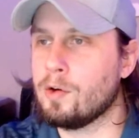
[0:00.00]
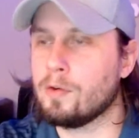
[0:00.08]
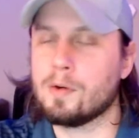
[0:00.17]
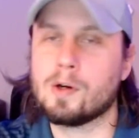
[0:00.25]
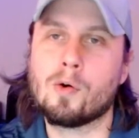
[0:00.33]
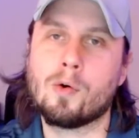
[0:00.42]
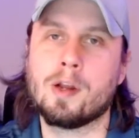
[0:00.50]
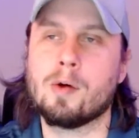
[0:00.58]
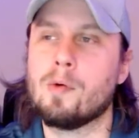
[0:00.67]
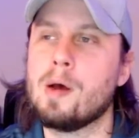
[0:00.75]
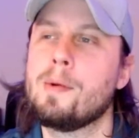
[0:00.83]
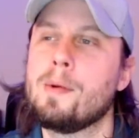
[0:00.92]
recording
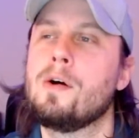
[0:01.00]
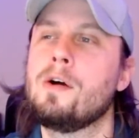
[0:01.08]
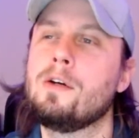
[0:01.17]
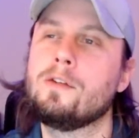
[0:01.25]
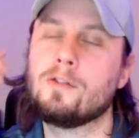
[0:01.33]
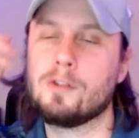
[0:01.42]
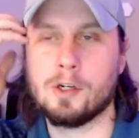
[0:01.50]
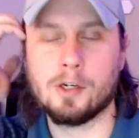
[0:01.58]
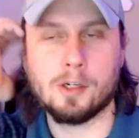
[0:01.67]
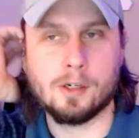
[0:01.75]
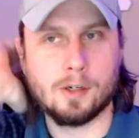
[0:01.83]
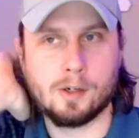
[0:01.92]
webinars.
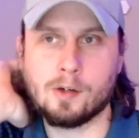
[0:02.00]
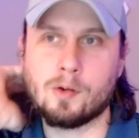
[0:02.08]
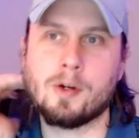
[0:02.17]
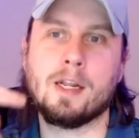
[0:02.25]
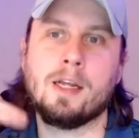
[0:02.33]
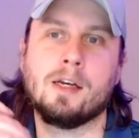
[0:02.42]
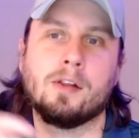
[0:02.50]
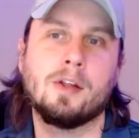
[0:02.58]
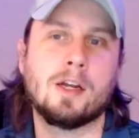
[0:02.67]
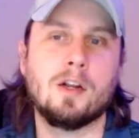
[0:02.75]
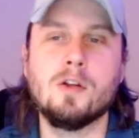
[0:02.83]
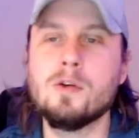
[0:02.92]
You're creating like
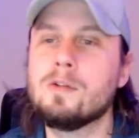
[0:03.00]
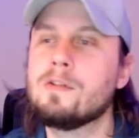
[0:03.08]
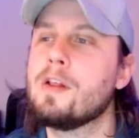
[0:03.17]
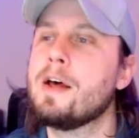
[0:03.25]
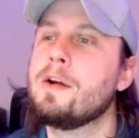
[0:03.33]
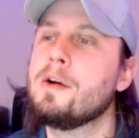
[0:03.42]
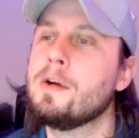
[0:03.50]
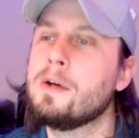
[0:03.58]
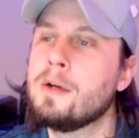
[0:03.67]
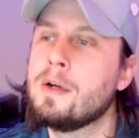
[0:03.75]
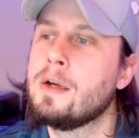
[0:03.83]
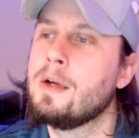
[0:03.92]
a
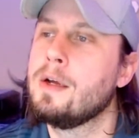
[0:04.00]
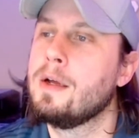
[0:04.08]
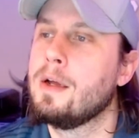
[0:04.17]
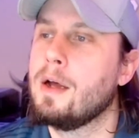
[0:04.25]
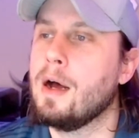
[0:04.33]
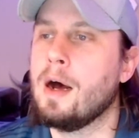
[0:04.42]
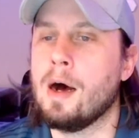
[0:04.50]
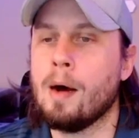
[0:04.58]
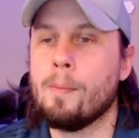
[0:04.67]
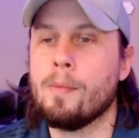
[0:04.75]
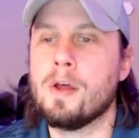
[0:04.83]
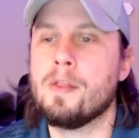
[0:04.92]
newsletter,
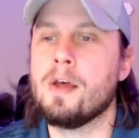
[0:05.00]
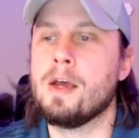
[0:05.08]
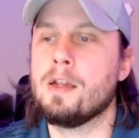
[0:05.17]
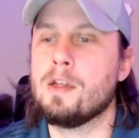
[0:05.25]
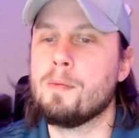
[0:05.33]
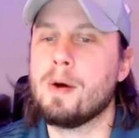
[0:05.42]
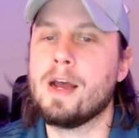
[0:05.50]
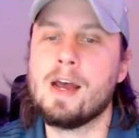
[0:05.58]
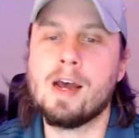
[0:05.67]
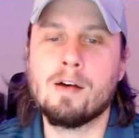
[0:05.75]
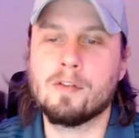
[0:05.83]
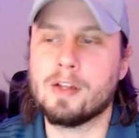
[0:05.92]
and then you might
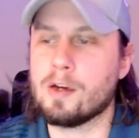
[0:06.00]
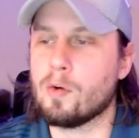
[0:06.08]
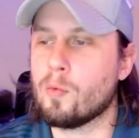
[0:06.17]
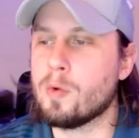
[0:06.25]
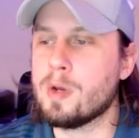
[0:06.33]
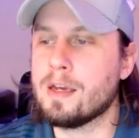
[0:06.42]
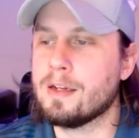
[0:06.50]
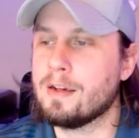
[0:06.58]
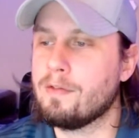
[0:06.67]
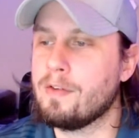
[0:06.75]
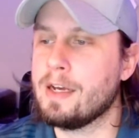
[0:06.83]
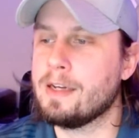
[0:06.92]
have like a week in
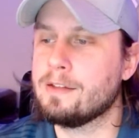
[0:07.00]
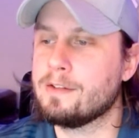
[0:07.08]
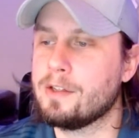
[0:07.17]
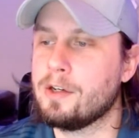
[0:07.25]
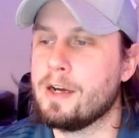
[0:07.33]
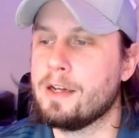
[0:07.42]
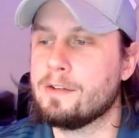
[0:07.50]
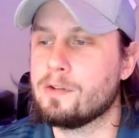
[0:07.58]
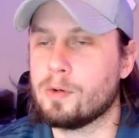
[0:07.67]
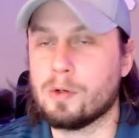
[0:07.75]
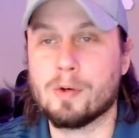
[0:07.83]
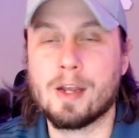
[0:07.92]
advance in your
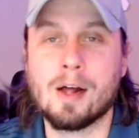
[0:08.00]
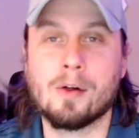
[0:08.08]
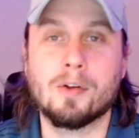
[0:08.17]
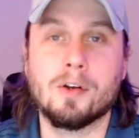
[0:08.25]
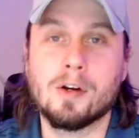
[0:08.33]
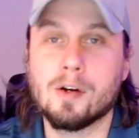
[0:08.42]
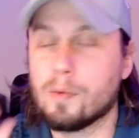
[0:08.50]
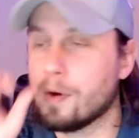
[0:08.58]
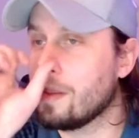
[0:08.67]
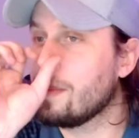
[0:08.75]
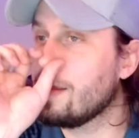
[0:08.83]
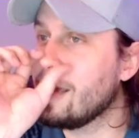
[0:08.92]
editorial calendar
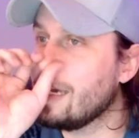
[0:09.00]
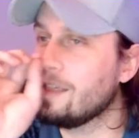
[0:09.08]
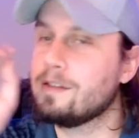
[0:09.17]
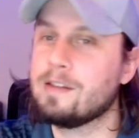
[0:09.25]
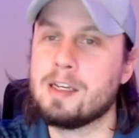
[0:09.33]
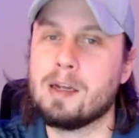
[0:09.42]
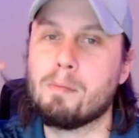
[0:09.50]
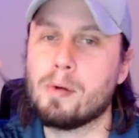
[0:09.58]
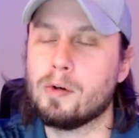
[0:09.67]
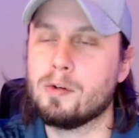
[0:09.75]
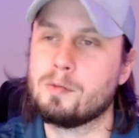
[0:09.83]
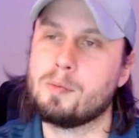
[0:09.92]
with 18
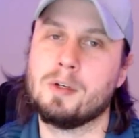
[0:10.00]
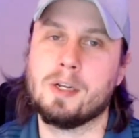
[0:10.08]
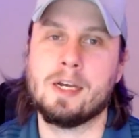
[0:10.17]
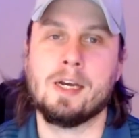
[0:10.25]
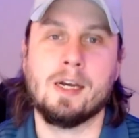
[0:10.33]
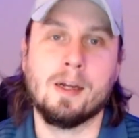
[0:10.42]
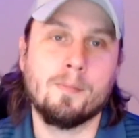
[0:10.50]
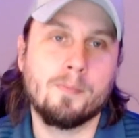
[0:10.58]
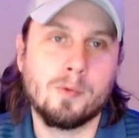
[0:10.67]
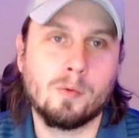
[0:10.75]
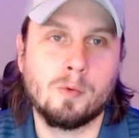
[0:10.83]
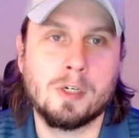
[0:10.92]
posts per day,
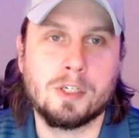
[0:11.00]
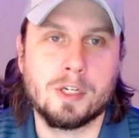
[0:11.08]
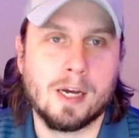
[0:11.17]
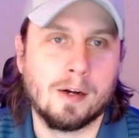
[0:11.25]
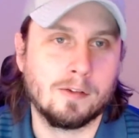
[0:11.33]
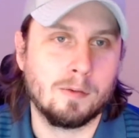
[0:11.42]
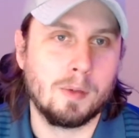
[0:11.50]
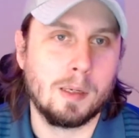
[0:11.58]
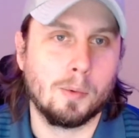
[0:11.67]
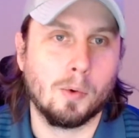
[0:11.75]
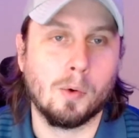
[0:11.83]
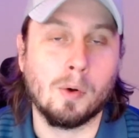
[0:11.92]
reaching out to
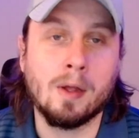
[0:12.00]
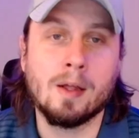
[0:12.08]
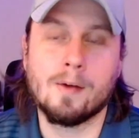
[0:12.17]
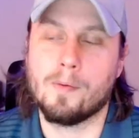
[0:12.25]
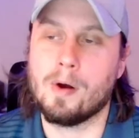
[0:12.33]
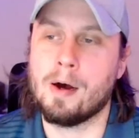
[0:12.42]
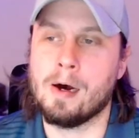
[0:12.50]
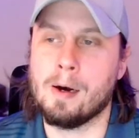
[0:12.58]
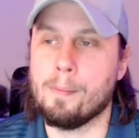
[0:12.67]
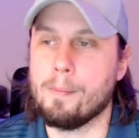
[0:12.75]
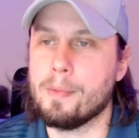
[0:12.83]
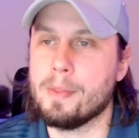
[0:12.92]
people.
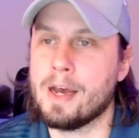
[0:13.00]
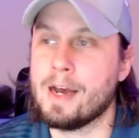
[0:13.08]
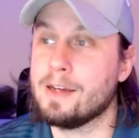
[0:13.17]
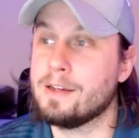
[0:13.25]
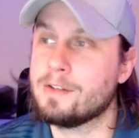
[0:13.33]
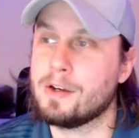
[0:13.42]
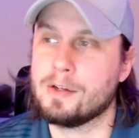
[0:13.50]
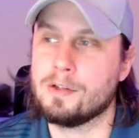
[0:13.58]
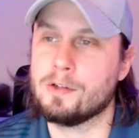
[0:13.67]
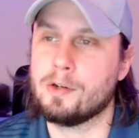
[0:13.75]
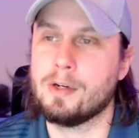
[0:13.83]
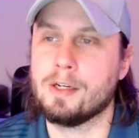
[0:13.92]
That is how you
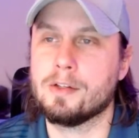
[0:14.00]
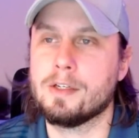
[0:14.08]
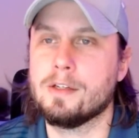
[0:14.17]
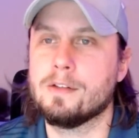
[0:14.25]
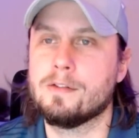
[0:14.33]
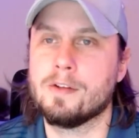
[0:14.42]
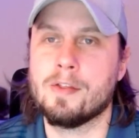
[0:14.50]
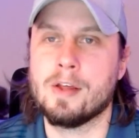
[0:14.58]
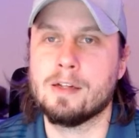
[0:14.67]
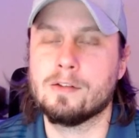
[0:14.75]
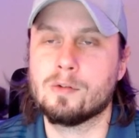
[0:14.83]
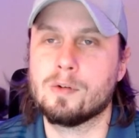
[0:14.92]
generate leads, and
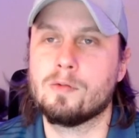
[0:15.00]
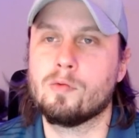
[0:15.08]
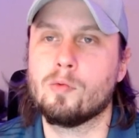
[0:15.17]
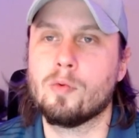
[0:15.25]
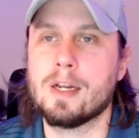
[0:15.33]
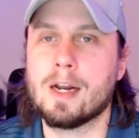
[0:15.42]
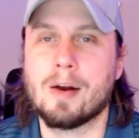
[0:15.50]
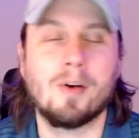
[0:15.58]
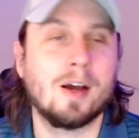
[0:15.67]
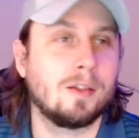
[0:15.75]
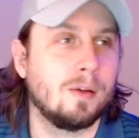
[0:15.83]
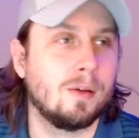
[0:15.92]
then sort of
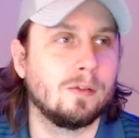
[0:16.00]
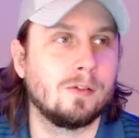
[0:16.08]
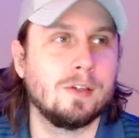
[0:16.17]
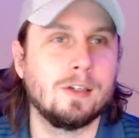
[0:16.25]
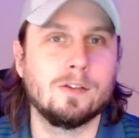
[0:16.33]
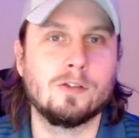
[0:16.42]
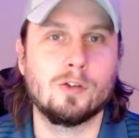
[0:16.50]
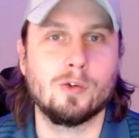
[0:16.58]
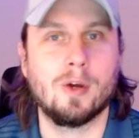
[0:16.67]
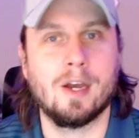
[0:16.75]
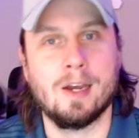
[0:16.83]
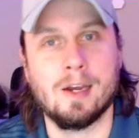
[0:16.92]
redirect those leads
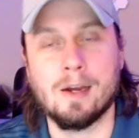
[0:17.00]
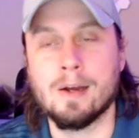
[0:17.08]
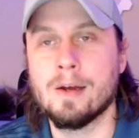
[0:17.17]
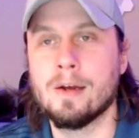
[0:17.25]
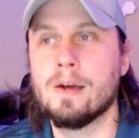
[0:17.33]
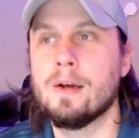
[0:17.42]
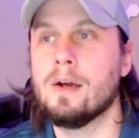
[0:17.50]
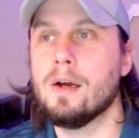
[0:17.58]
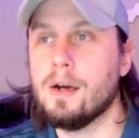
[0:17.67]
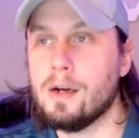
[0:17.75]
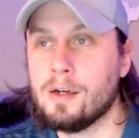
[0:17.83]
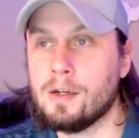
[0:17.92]
to a.
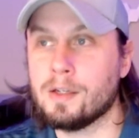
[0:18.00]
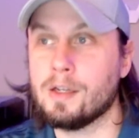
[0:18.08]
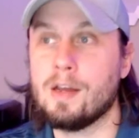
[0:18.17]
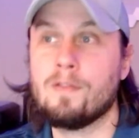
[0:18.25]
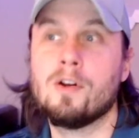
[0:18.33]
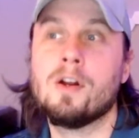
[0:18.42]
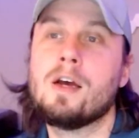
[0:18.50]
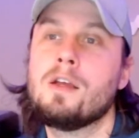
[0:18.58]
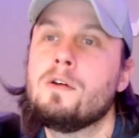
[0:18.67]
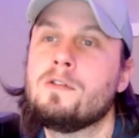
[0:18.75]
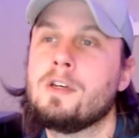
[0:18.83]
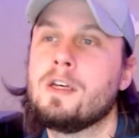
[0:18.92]
If you're not
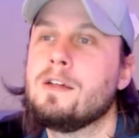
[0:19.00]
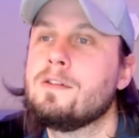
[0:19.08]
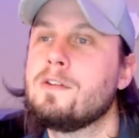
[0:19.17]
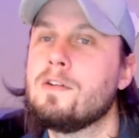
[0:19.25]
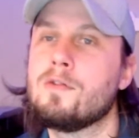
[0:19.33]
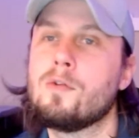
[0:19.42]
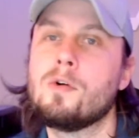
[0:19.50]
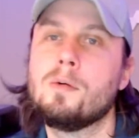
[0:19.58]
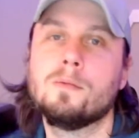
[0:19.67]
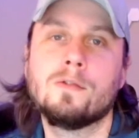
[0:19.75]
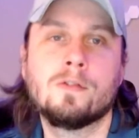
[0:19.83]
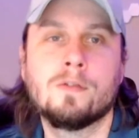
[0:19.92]
using instant
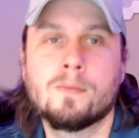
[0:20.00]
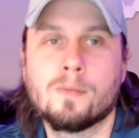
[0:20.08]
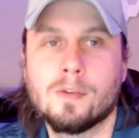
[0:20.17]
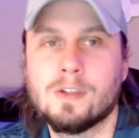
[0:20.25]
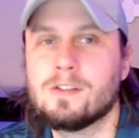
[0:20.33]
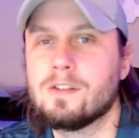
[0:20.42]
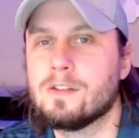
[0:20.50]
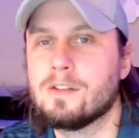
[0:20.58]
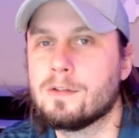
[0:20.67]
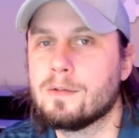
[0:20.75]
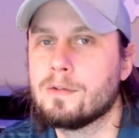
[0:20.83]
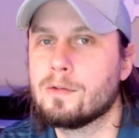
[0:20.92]
forms, this
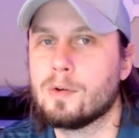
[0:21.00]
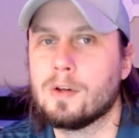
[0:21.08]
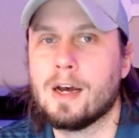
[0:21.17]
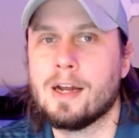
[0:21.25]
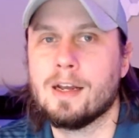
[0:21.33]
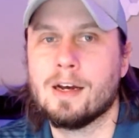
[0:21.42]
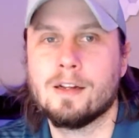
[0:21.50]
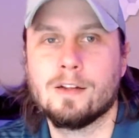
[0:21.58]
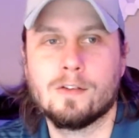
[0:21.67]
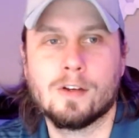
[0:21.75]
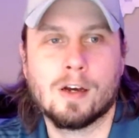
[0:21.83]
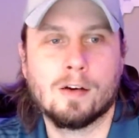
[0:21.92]
is sort of I need
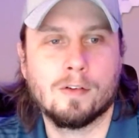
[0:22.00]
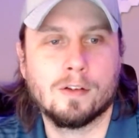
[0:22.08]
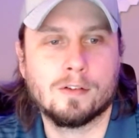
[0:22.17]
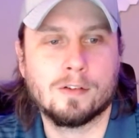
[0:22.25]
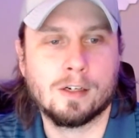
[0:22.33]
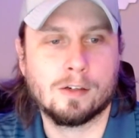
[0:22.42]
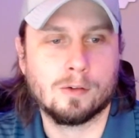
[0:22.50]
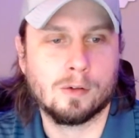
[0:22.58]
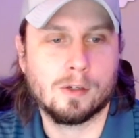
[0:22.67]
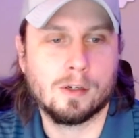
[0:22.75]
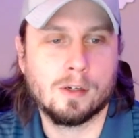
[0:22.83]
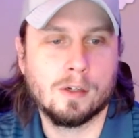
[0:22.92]
to cover this
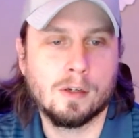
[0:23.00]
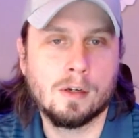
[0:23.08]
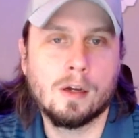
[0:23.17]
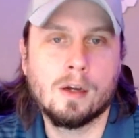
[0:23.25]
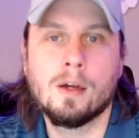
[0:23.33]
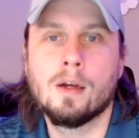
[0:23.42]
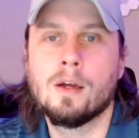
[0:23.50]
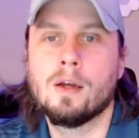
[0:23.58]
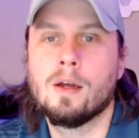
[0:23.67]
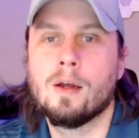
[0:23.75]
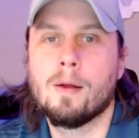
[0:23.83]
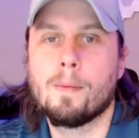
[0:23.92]
actually.
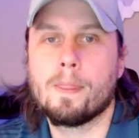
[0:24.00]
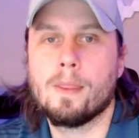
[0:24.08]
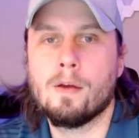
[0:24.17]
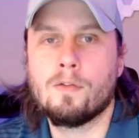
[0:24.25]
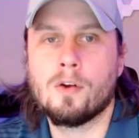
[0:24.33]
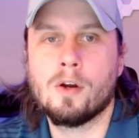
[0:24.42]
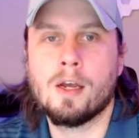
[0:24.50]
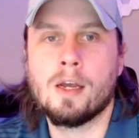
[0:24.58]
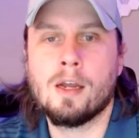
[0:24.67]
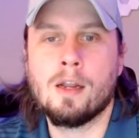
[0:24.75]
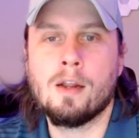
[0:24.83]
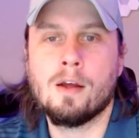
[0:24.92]
If you're
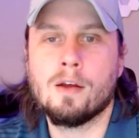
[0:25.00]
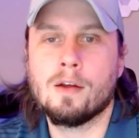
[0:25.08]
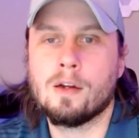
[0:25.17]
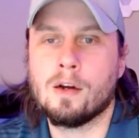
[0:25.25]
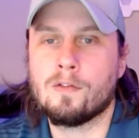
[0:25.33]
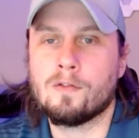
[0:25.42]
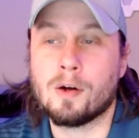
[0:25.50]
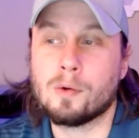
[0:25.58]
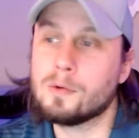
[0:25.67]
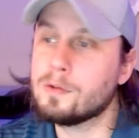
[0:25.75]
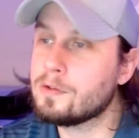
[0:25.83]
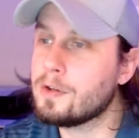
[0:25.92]
in your
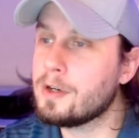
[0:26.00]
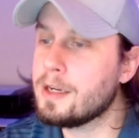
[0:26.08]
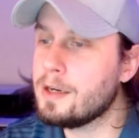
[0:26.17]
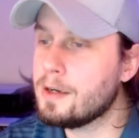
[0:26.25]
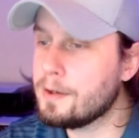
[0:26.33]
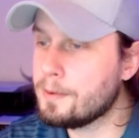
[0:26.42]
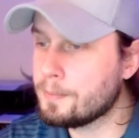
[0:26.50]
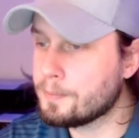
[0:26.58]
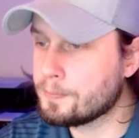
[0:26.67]
funnels right here,